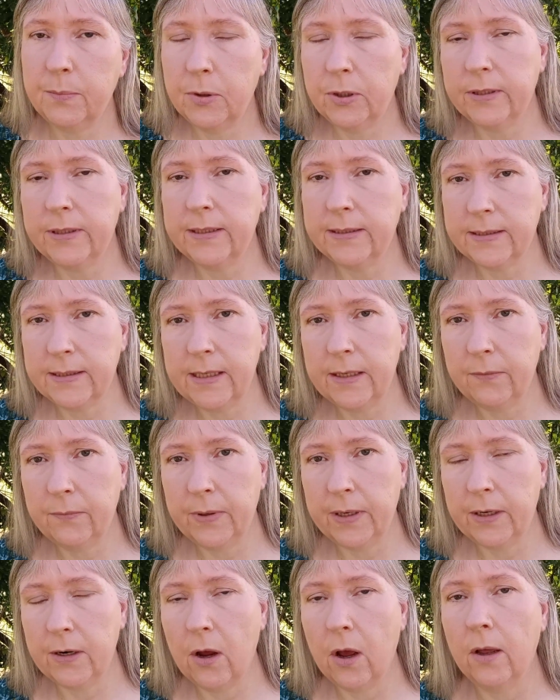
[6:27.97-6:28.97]
put the
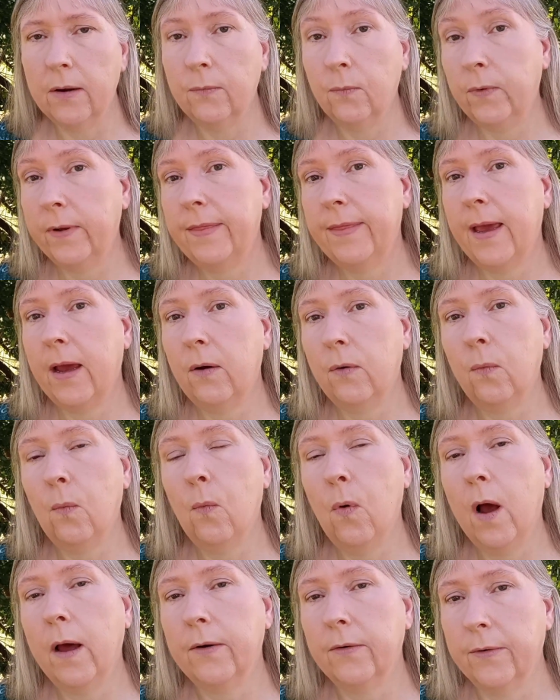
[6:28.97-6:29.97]
seaweed on without
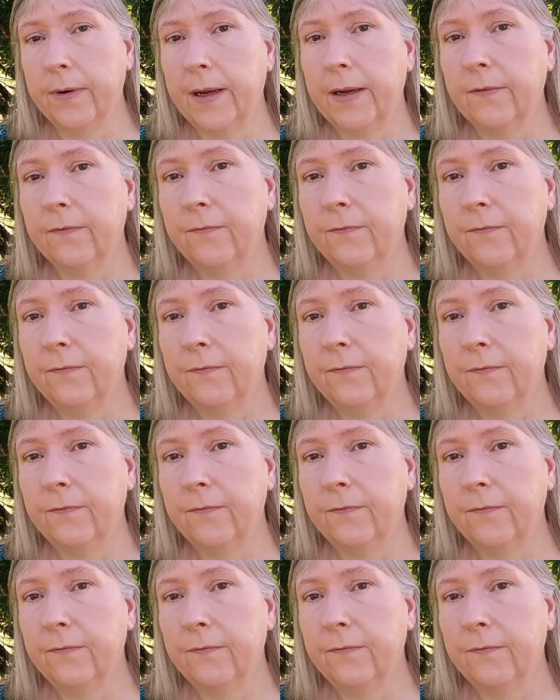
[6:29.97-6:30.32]
watering